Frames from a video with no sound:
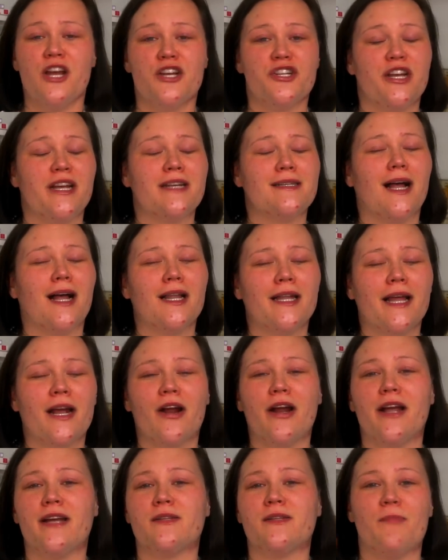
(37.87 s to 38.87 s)
She is
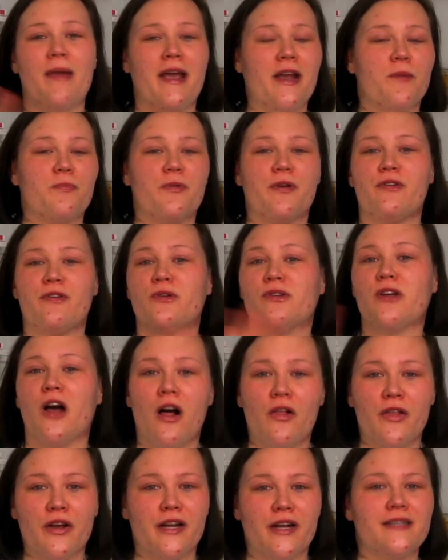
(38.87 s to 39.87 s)
hilarious, makeup reviews,
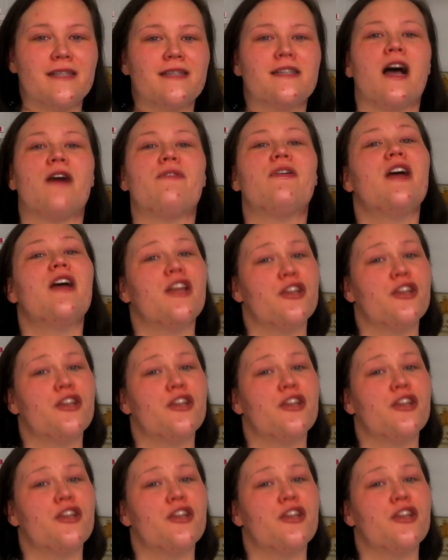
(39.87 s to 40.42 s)
all the good stuff.